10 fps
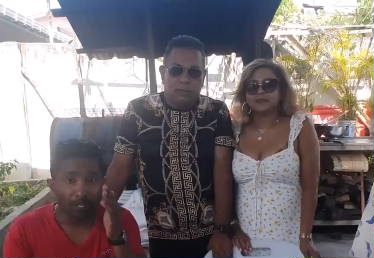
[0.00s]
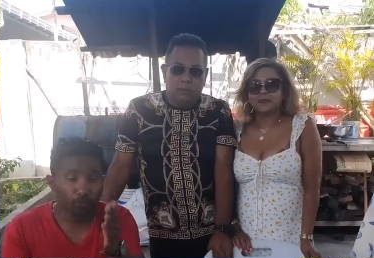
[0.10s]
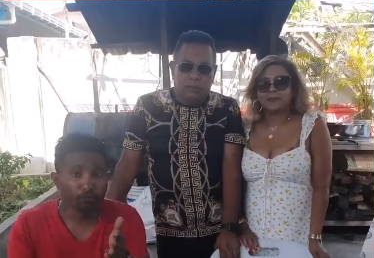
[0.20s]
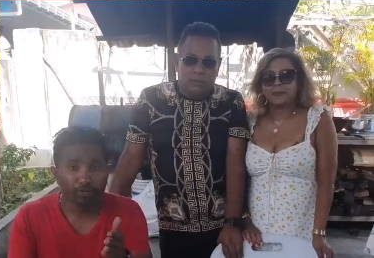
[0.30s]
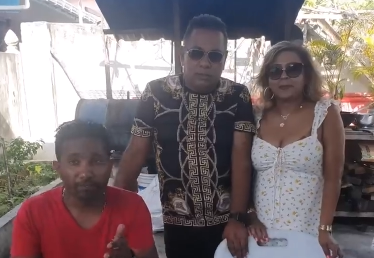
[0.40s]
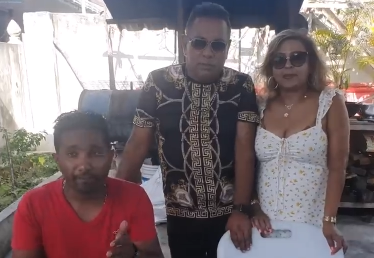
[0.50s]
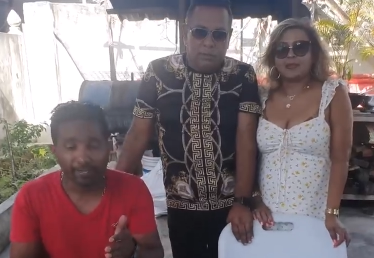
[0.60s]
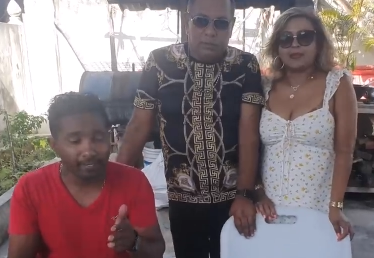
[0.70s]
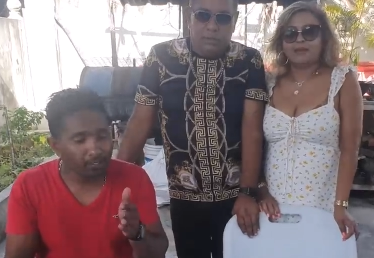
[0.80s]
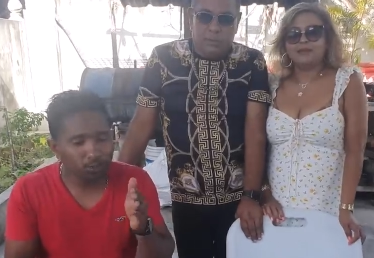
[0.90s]
Speaker 1: I do
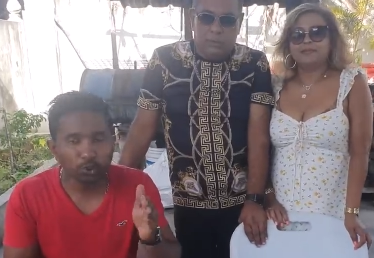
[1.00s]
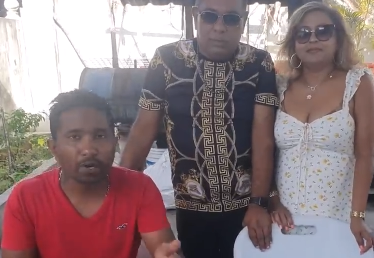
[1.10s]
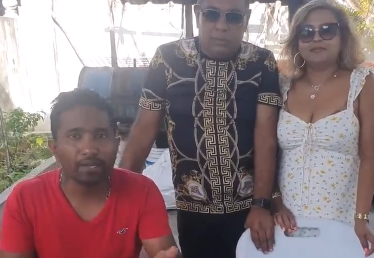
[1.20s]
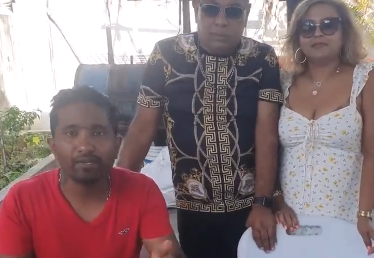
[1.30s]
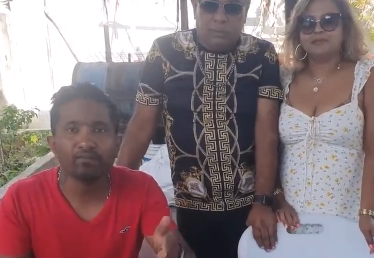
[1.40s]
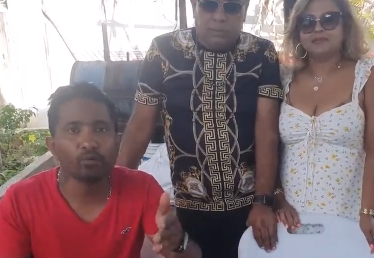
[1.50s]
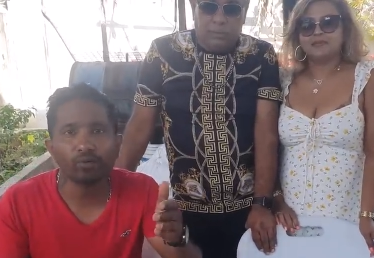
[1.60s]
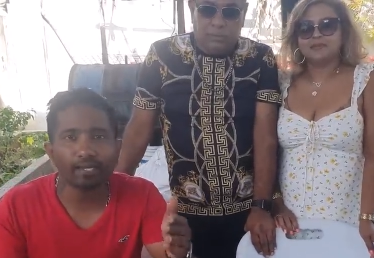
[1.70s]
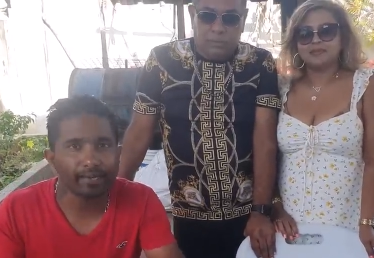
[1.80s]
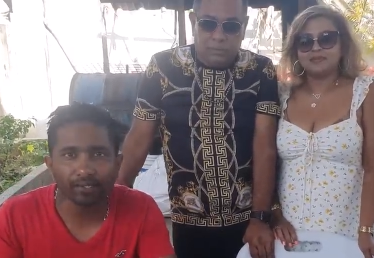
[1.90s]
recommend it. Try it. If you
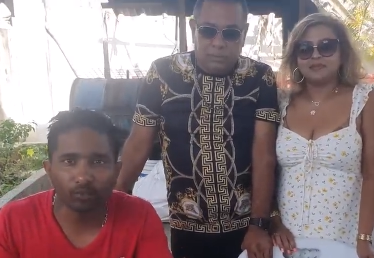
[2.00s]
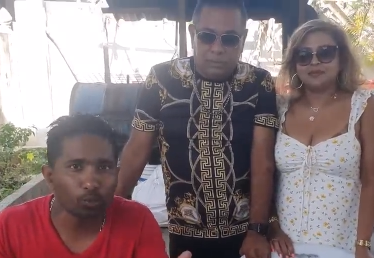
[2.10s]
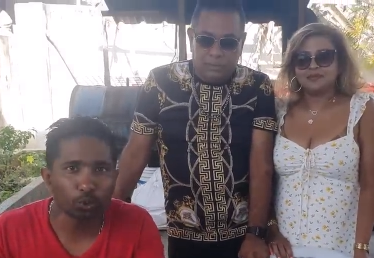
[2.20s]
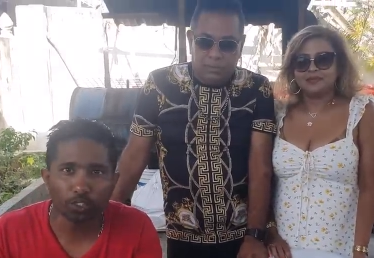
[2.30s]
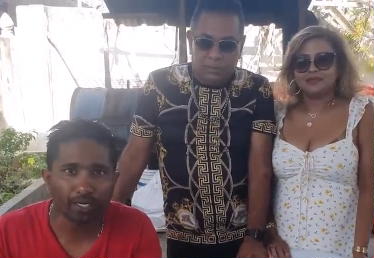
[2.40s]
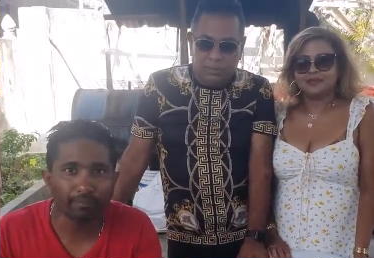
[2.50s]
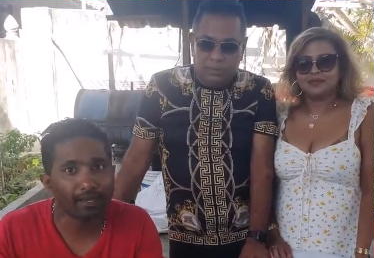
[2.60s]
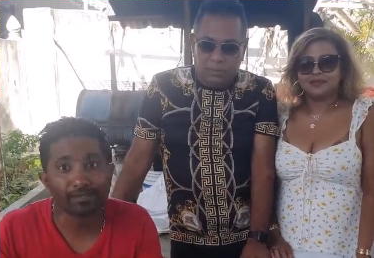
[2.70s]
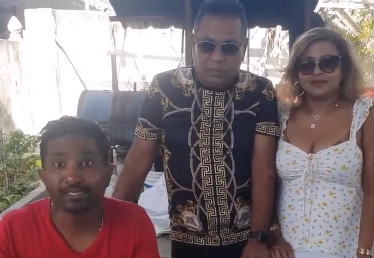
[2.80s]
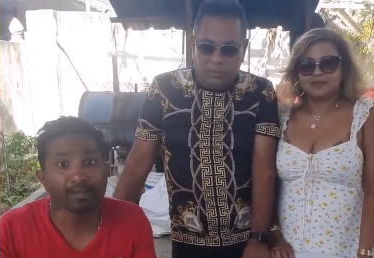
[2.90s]
don't like it, don't try
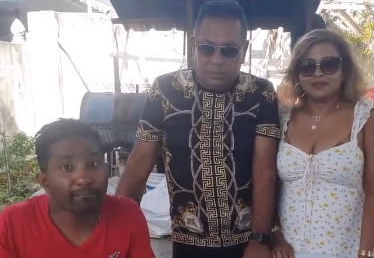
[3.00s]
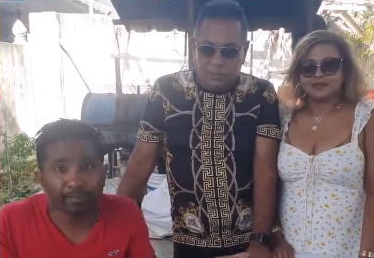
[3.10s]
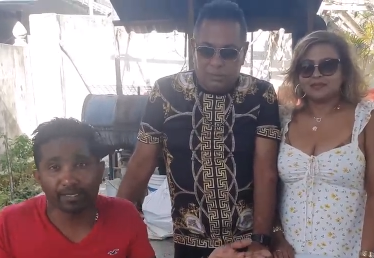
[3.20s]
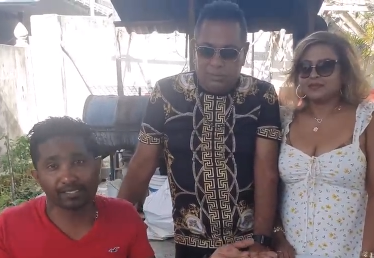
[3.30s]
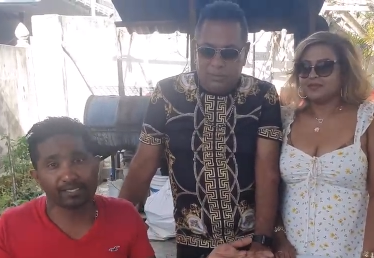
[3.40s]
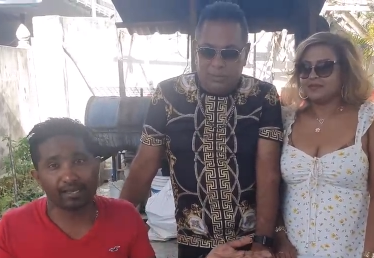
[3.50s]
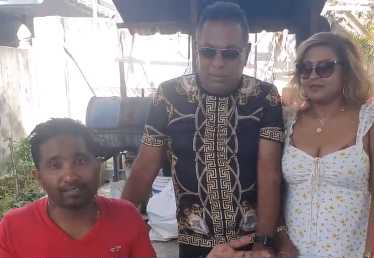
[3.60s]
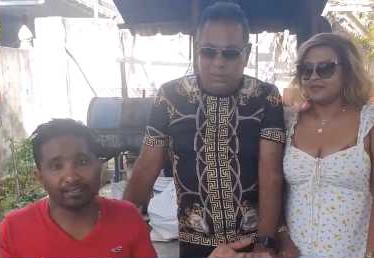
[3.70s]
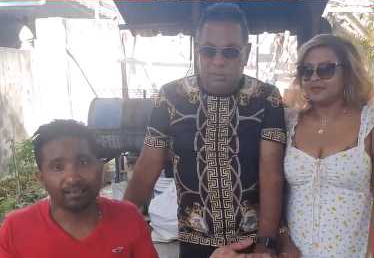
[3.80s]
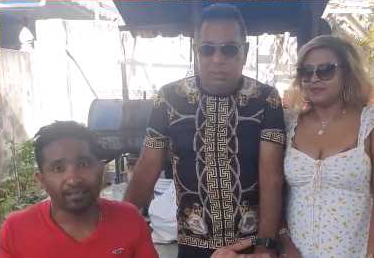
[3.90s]
it back. Simple as
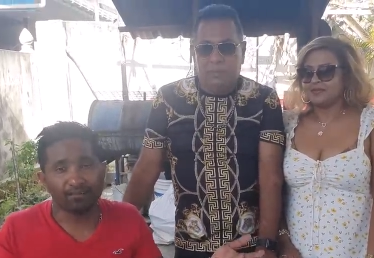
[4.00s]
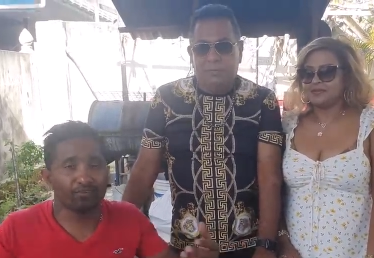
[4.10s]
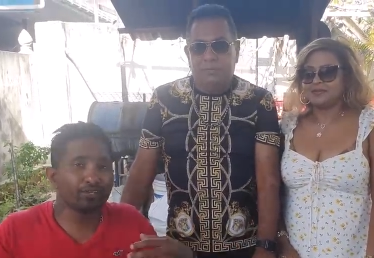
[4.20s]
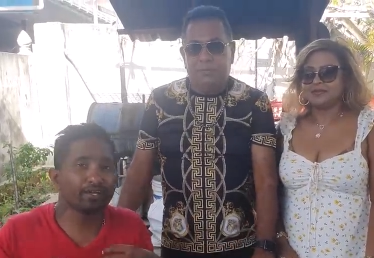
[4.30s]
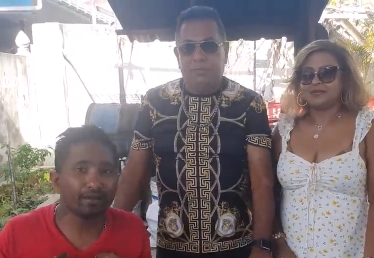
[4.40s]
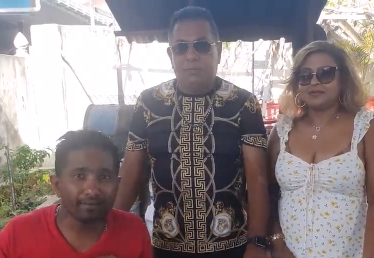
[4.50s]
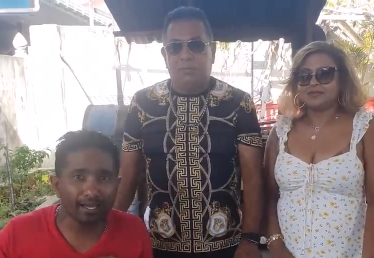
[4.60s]
that. If you think I'm